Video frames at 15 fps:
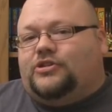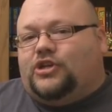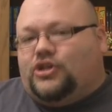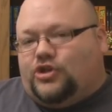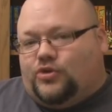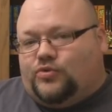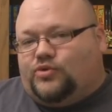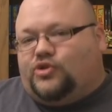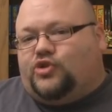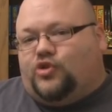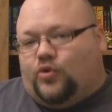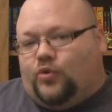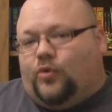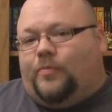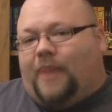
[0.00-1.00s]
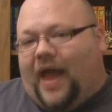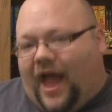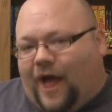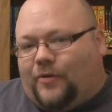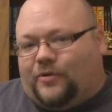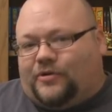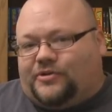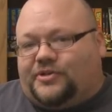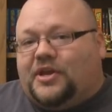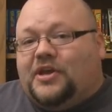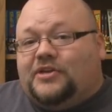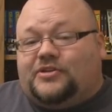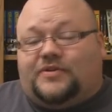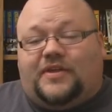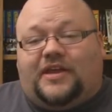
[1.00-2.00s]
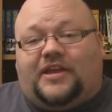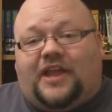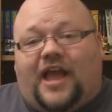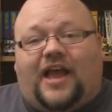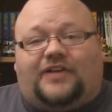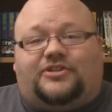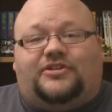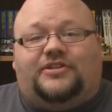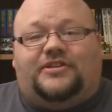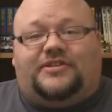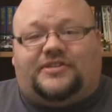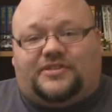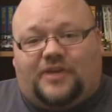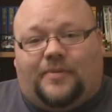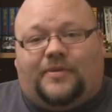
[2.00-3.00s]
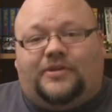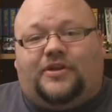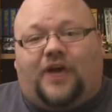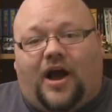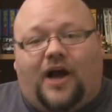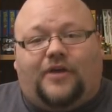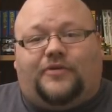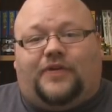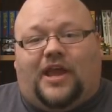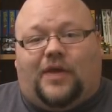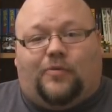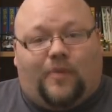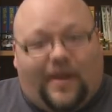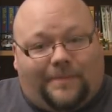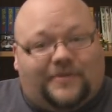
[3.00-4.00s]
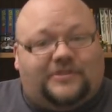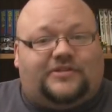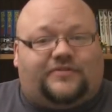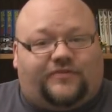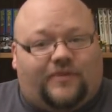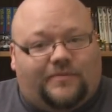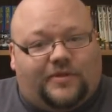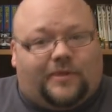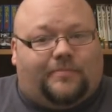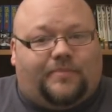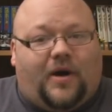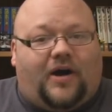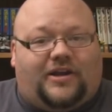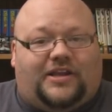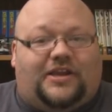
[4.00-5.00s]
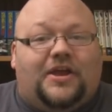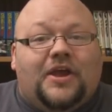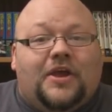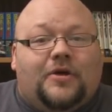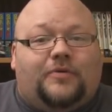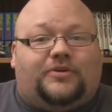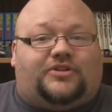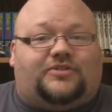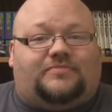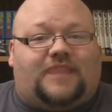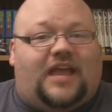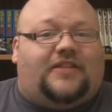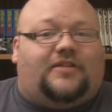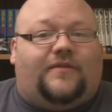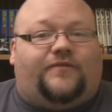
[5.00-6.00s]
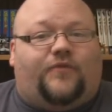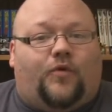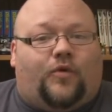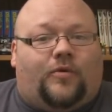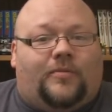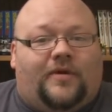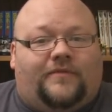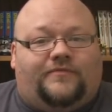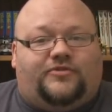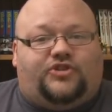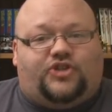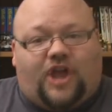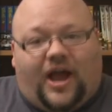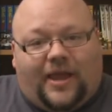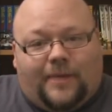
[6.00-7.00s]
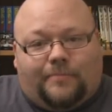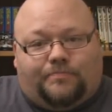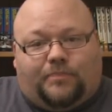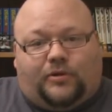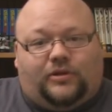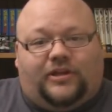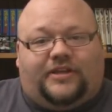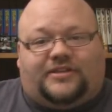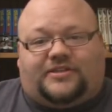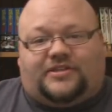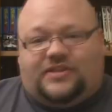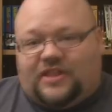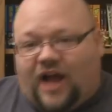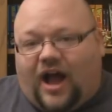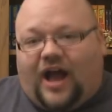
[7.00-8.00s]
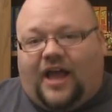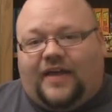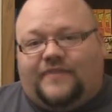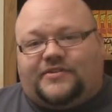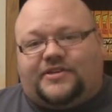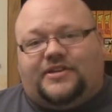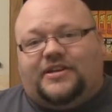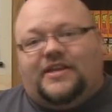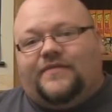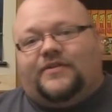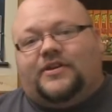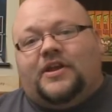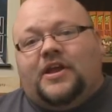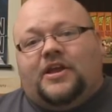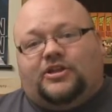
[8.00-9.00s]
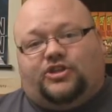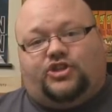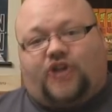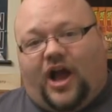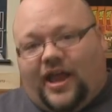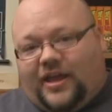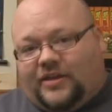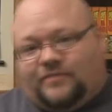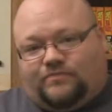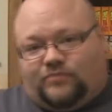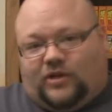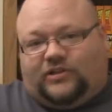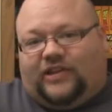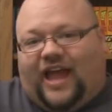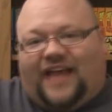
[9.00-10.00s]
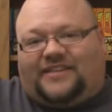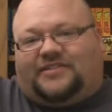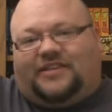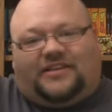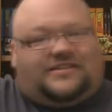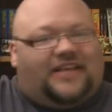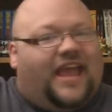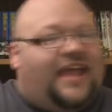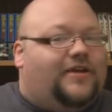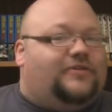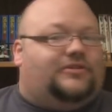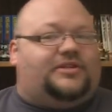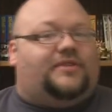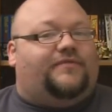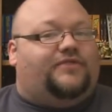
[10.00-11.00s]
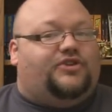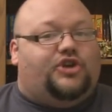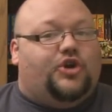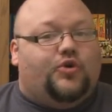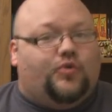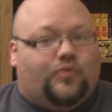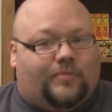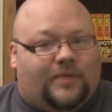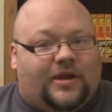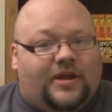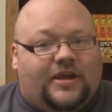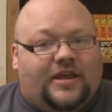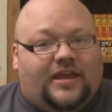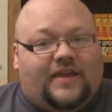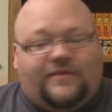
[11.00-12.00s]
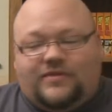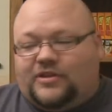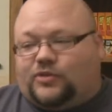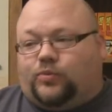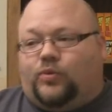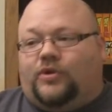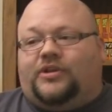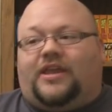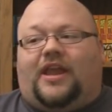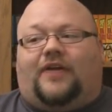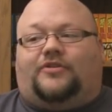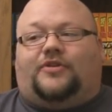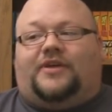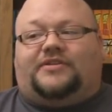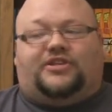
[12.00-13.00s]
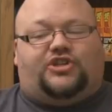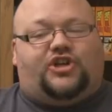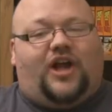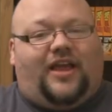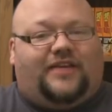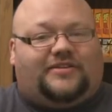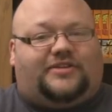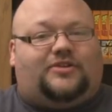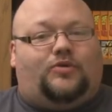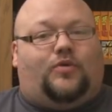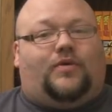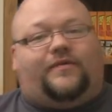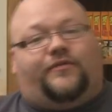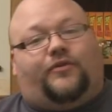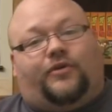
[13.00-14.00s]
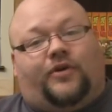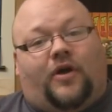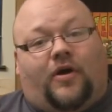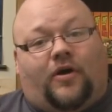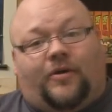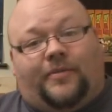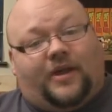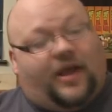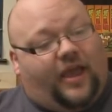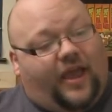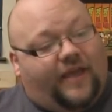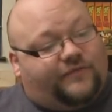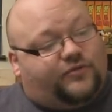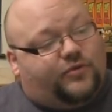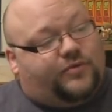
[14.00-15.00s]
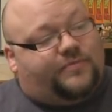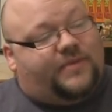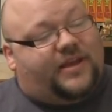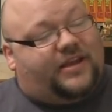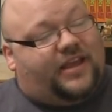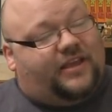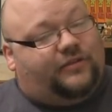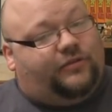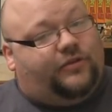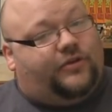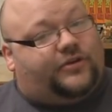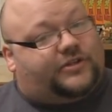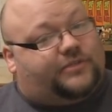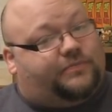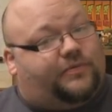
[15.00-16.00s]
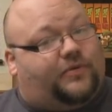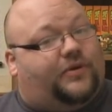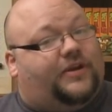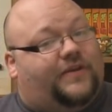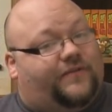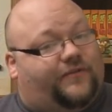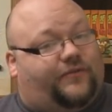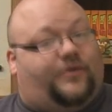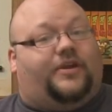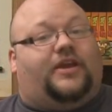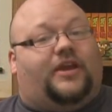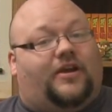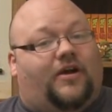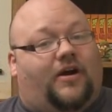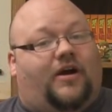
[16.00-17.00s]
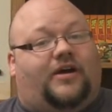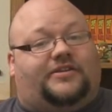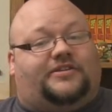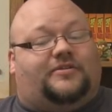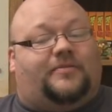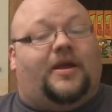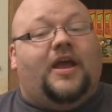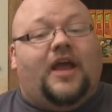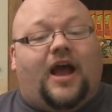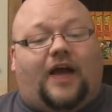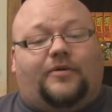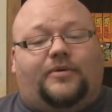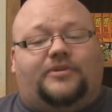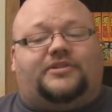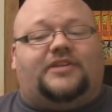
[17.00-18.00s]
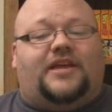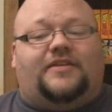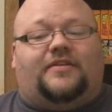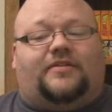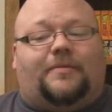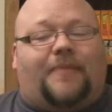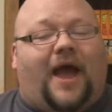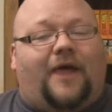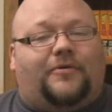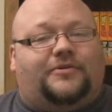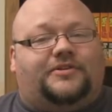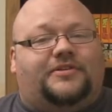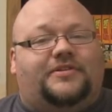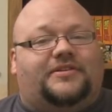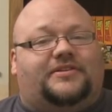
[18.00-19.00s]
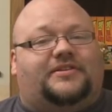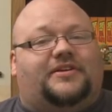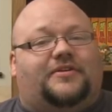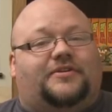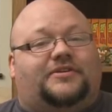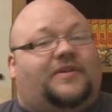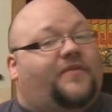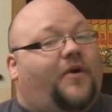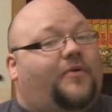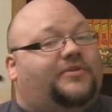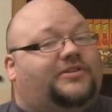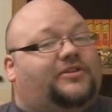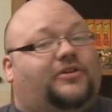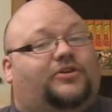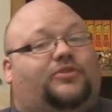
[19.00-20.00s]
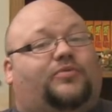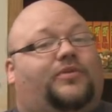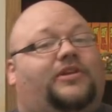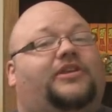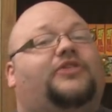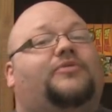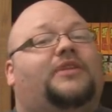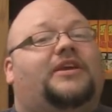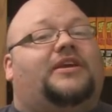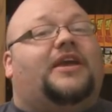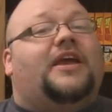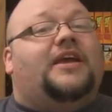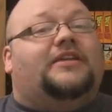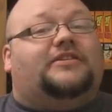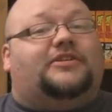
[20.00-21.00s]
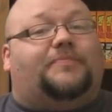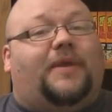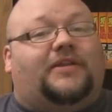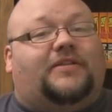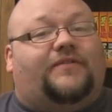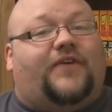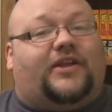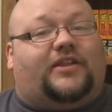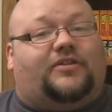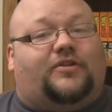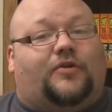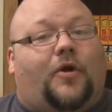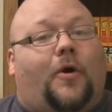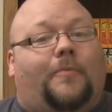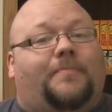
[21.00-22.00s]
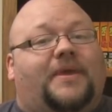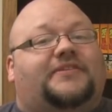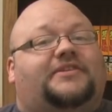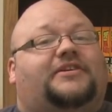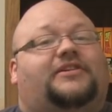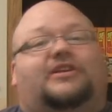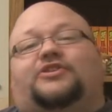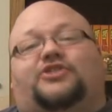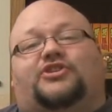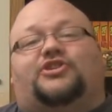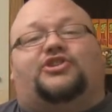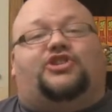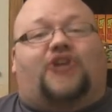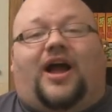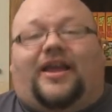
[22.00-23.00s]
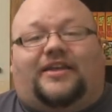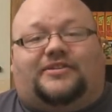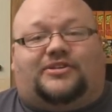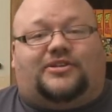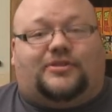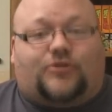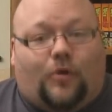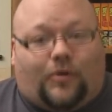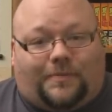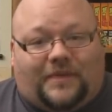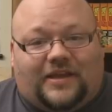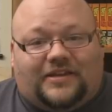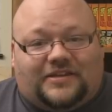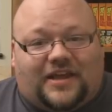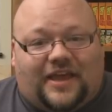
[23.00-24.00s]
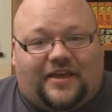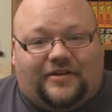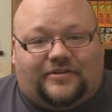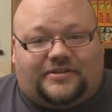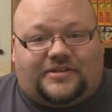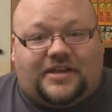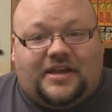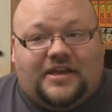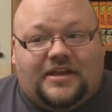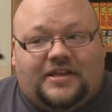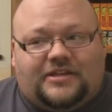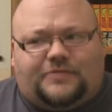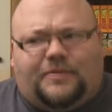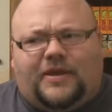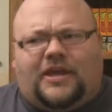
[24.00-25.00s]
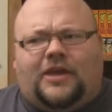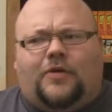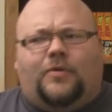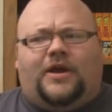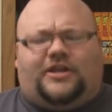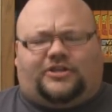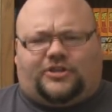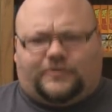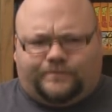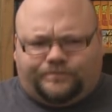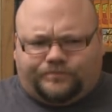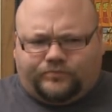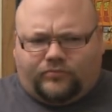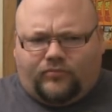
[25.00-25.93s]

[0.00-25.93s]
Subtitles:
to use ghoul powers, so they can actually summon kagune, weapons from their body, which take the form of giant bullets, knives, and even giant elastic tails of doom. Even this one character has a giant sword for an arm, and I have to admit, it looks pretty freaking awesome. I will say that the powers in this series have always looked really unique, despite the fact that they're all basically just giant scorpion tails. Speaking of which,